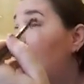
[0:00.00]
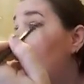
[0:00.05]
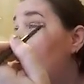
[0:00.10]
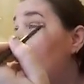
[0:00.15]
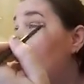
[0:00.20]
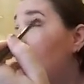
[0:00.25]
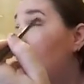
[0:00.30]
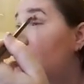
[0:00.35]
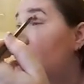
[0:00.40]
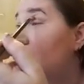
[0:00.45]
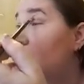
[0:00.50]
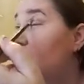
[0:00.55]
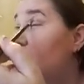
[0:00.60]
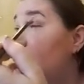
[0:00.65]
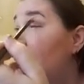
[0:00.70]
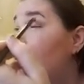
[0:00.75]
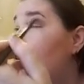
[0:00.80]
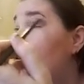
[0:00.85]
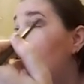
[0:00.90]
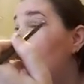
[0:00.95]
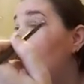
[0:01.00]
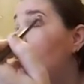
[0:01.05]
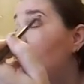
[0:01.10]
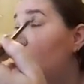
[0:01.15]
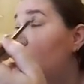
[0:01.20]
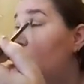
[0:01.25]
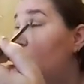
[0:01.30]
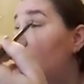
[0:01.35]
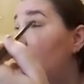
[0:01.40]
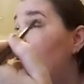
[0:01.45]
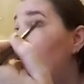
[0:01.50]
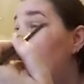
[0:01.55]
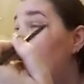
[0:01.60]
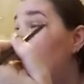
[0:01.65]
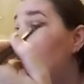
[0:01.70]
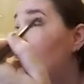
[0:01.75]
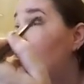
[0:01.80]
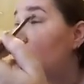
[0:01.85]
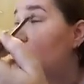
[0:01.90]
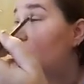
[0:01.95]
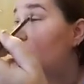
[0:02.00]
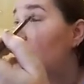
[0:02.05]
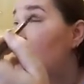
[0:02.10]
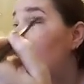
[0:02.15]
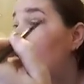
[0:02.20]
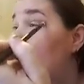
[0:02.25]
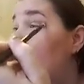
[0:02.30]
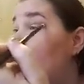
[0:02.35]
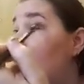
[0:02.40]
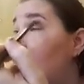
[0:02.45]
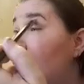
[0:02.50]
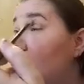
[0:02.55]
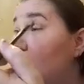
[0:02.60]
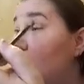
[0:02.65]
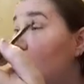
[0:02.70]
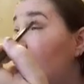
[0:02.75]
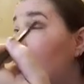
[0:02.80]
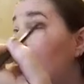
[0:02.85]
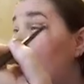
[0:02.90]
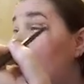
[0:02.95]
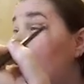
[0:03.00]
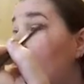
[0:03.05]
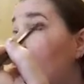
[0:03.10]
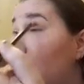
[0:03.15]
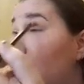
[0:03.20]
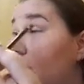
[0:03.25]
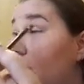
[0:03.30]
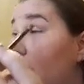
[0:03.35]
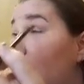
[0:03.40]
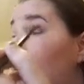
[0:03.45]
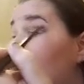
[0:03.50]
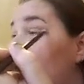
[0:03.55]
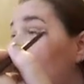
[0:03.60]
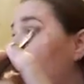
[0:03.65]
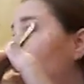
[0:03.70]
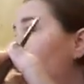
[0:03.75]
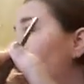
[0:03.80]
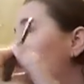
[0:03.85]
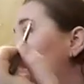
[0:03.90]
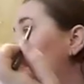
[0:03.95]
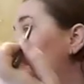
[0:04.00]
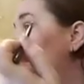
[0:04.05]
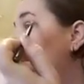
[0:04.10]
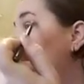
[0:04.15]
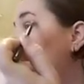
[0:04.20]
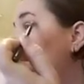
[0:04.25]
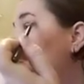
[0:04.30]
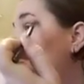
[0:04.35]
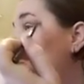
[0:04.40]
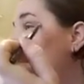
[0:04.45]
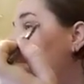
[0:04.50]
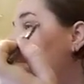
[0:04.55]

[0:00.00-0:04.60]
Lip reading: And like I said, when you're just doing this, it doesn't take that long.